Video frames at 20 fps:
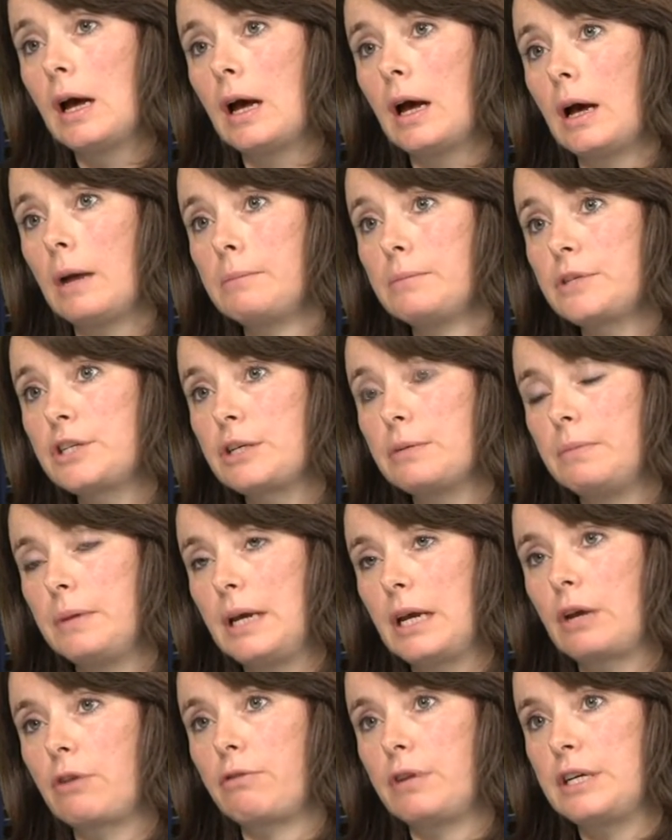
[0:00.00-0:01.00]
to
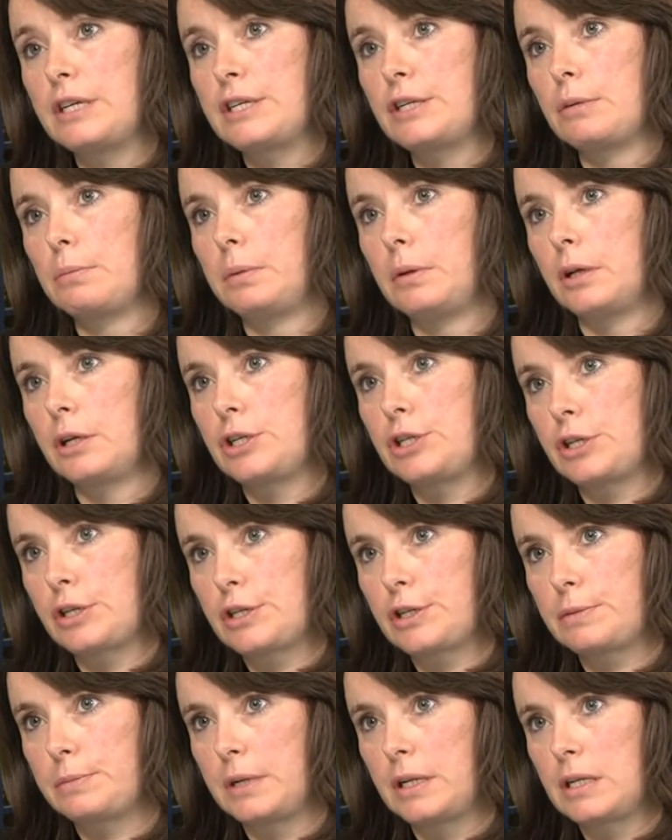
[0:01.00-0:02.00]
make reasonable
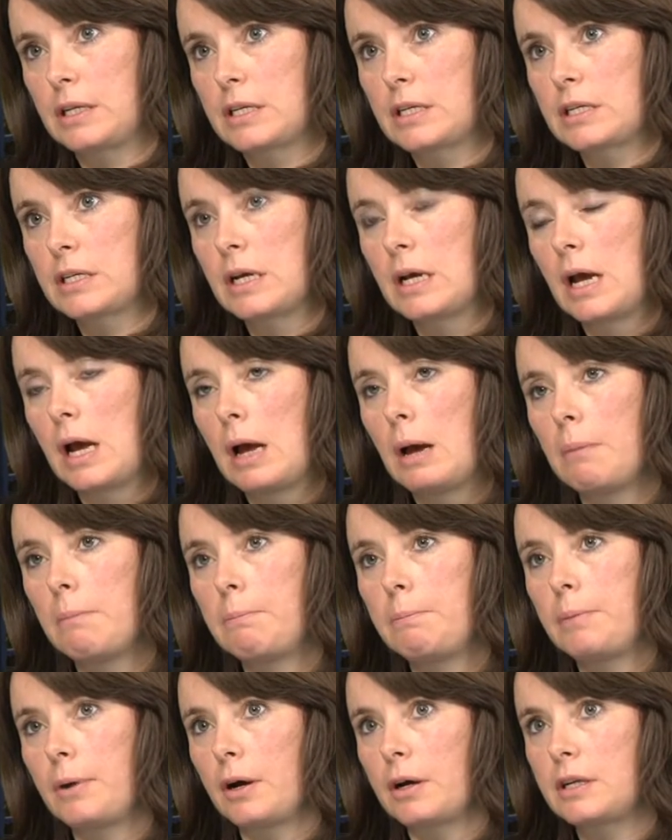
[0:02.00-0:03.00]
adjustments,
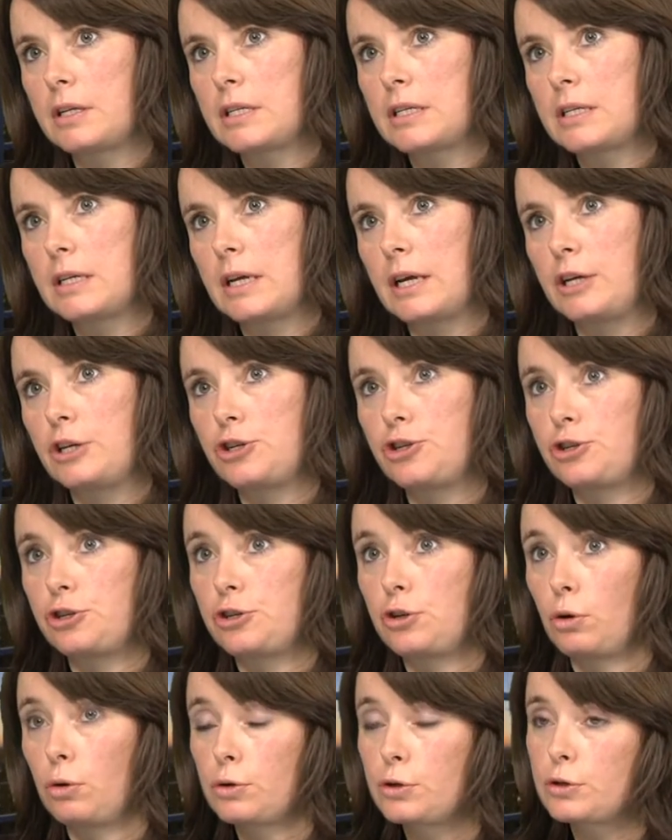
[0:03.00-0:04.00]
but it
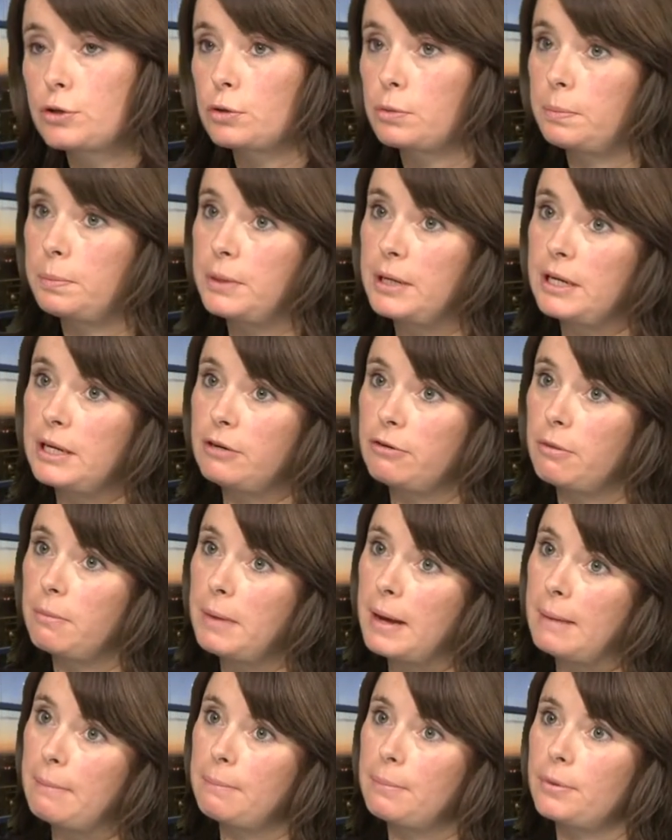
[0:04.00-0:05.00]
should also be
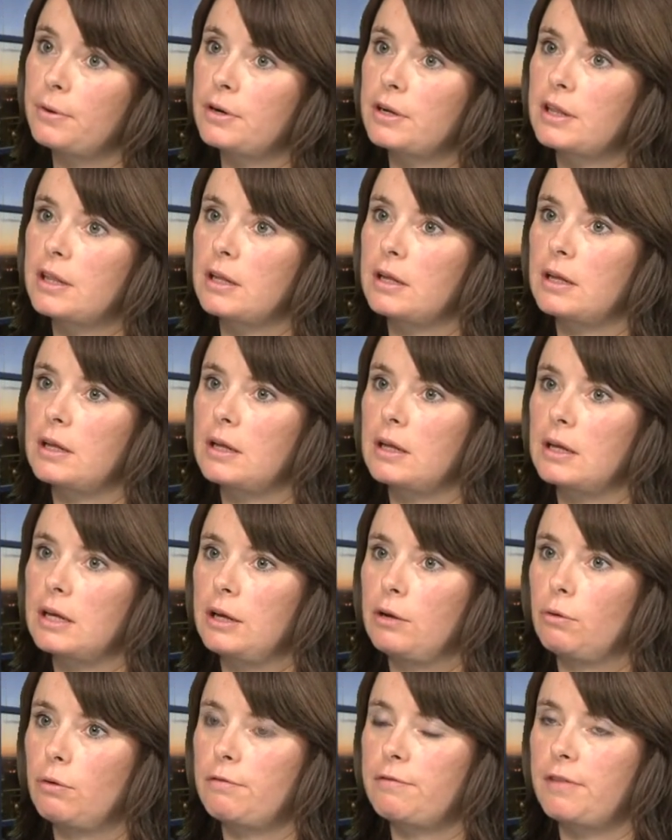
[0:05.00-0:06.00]
remembered that,
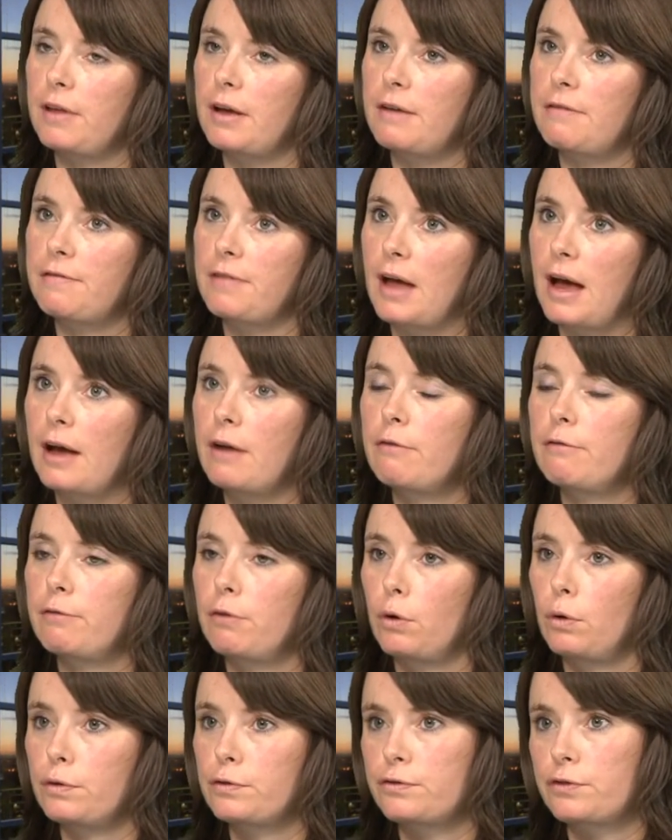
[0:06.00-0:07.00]
you know, if that
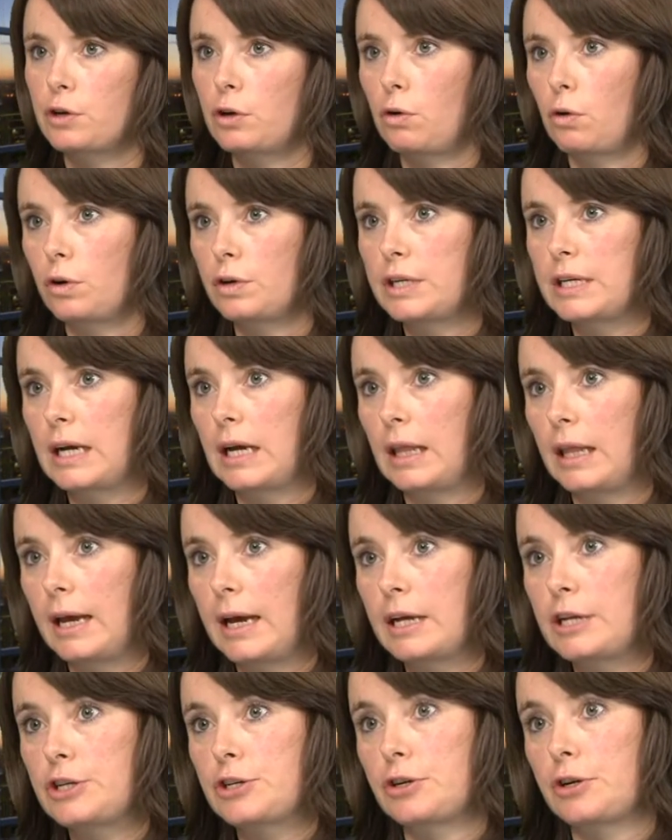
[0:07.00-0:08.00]
involves recording a
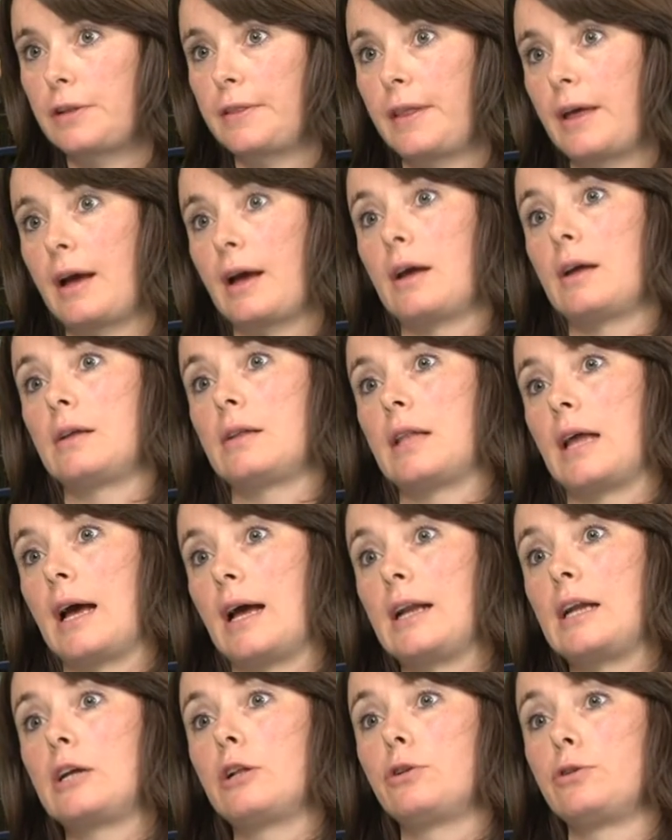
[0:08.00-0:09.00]
lecture and that
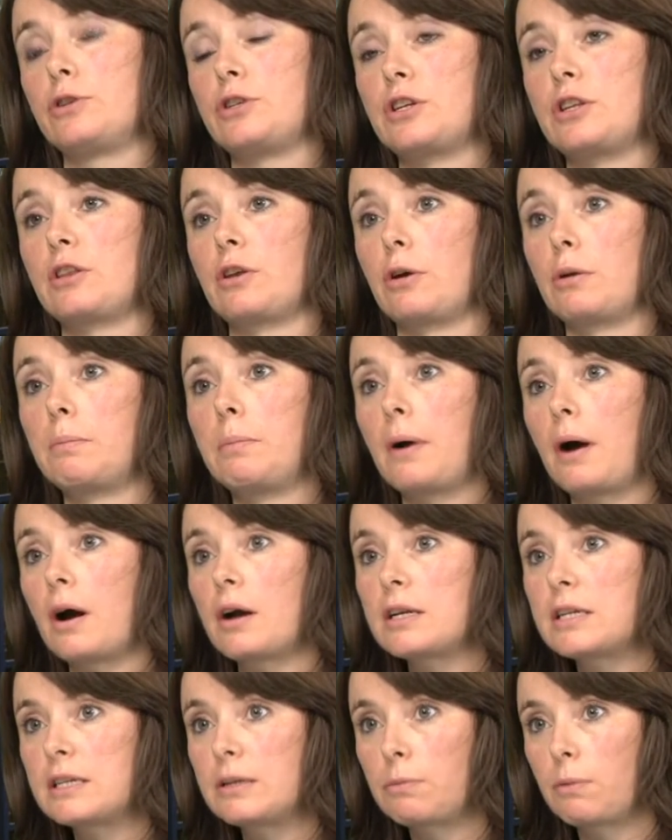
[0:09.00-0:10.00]
includes
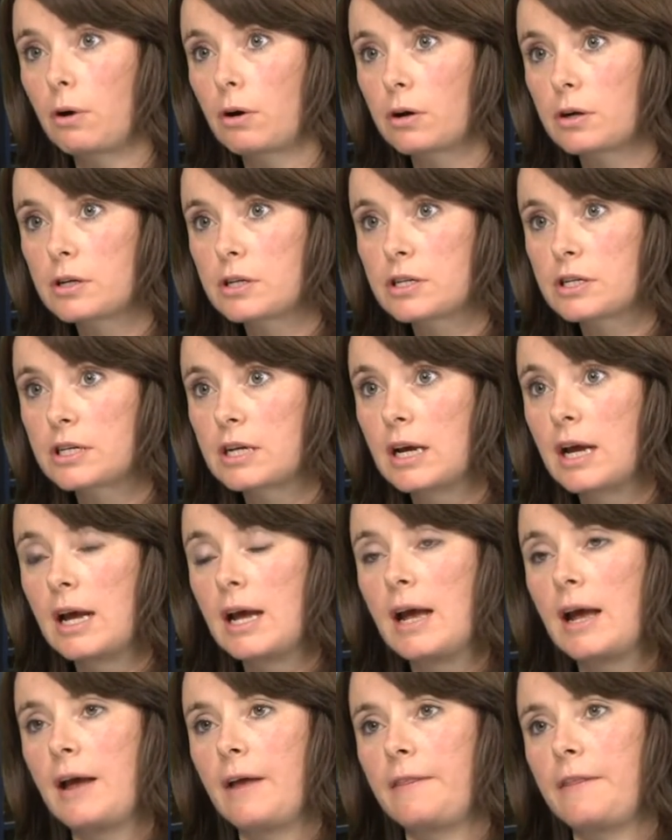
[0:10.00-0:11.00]
third-party works,
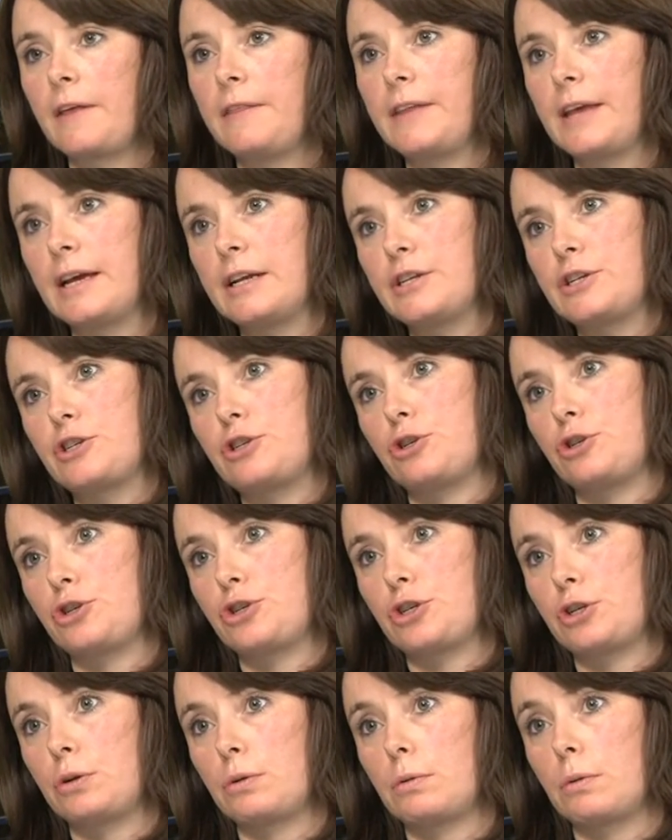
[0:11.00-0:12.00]
then the
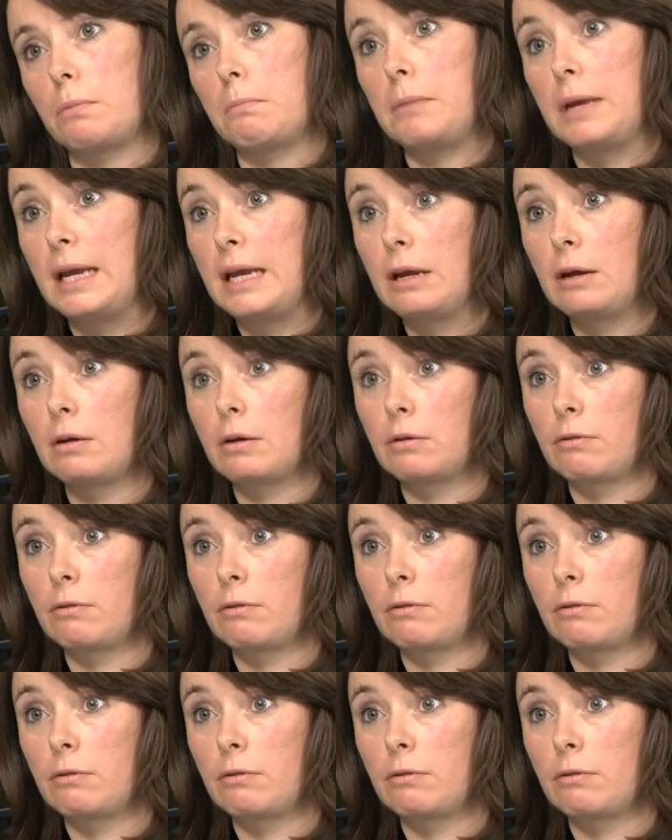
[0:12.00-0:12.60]
institution may